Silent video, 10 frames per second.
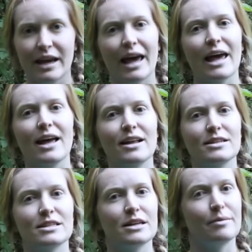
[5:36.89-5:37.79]
And
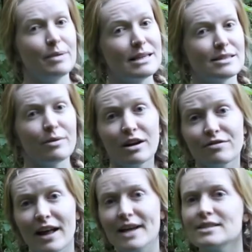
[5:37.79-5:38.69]
the bees and
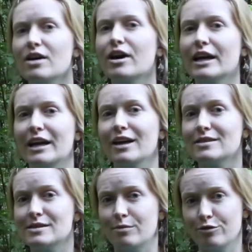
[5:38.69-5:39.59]
butterflies are getting
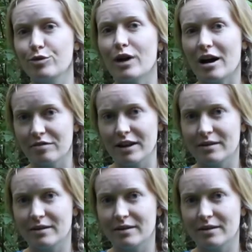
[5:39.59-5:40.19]
some food out of it.